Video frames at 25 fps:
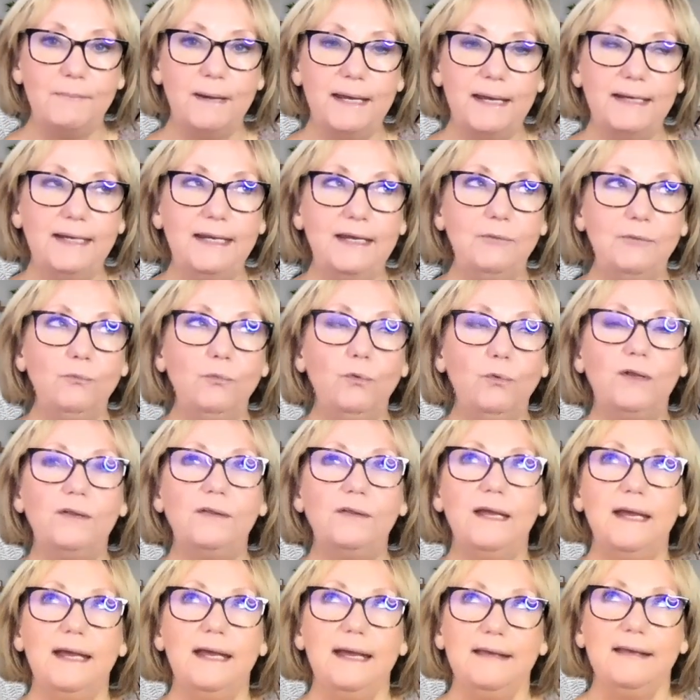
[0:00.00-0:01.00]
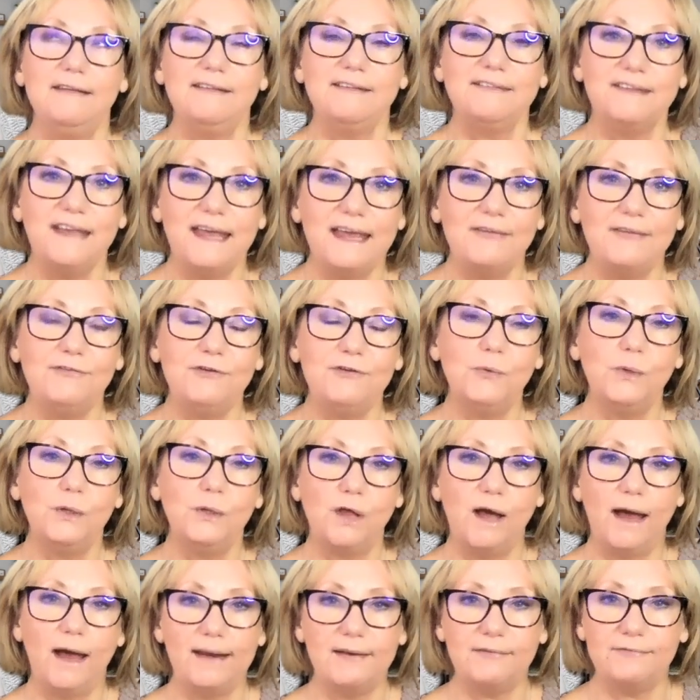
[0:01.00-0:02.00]
but it will save you a
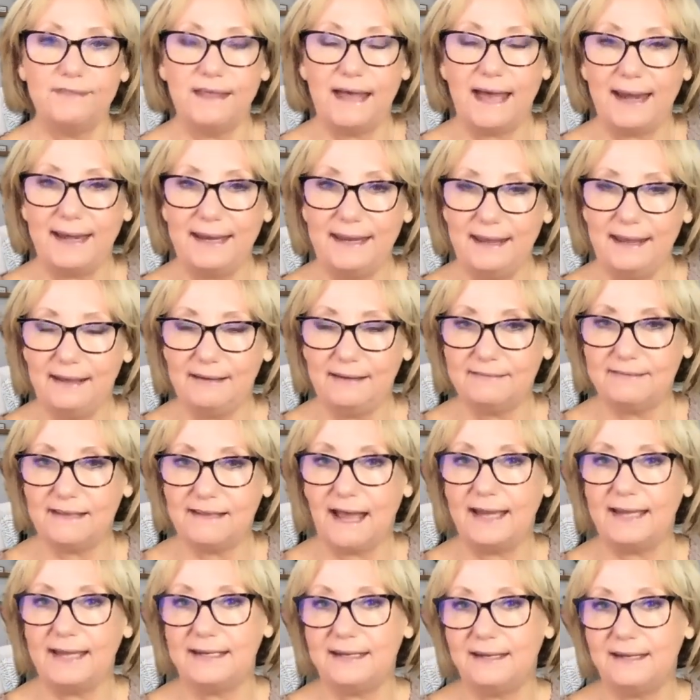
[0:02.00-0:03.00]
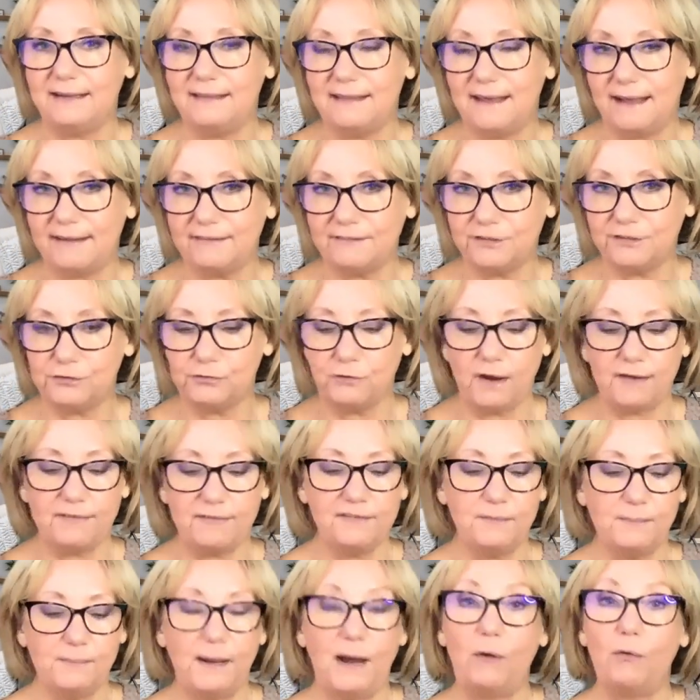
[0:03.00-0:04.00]
lot of that anxiety, that
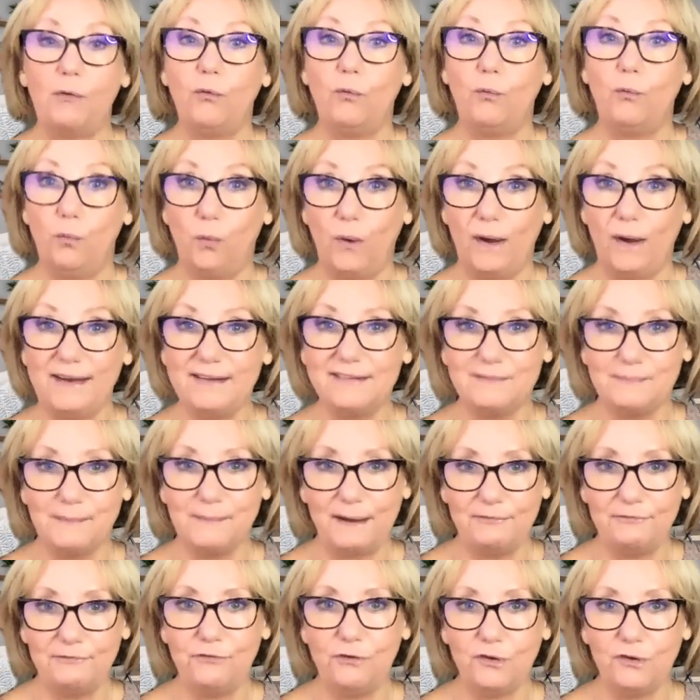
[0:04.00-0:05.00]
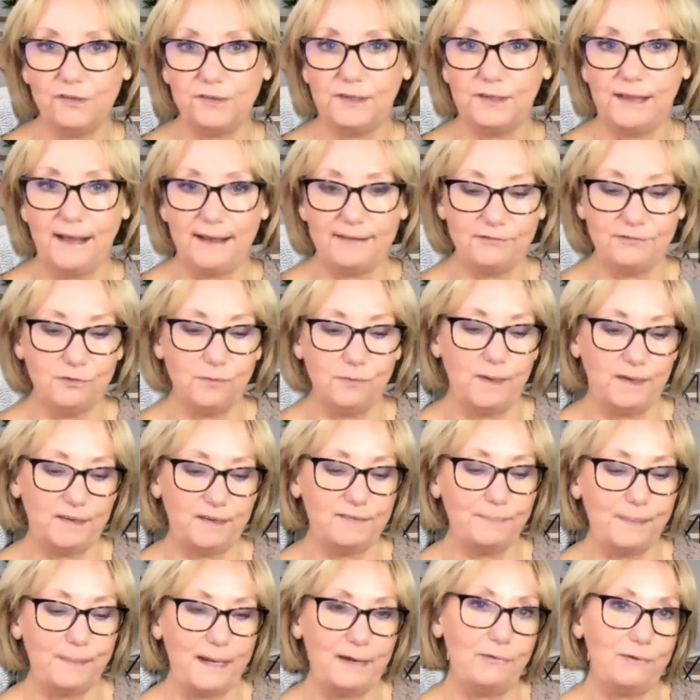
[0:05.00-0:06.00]
stress about what is my first classroom
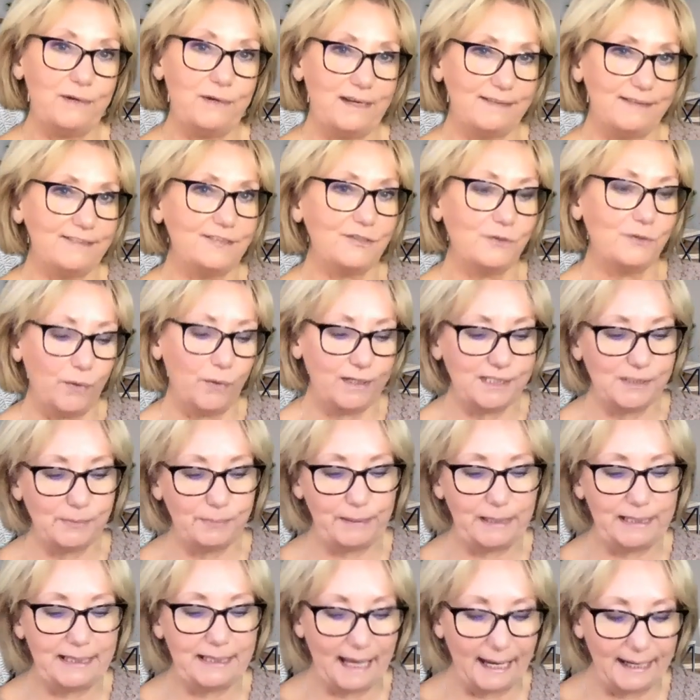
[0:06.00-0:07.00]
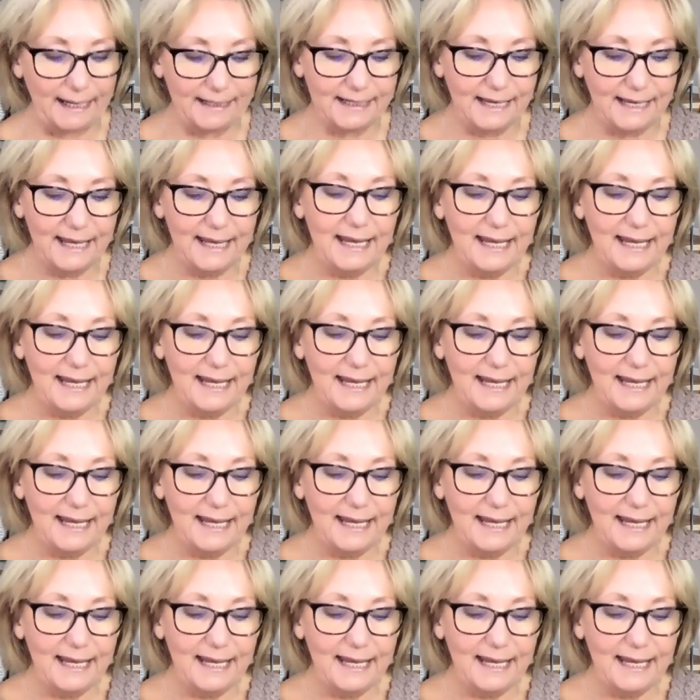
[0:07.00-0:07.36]
experience going to be like.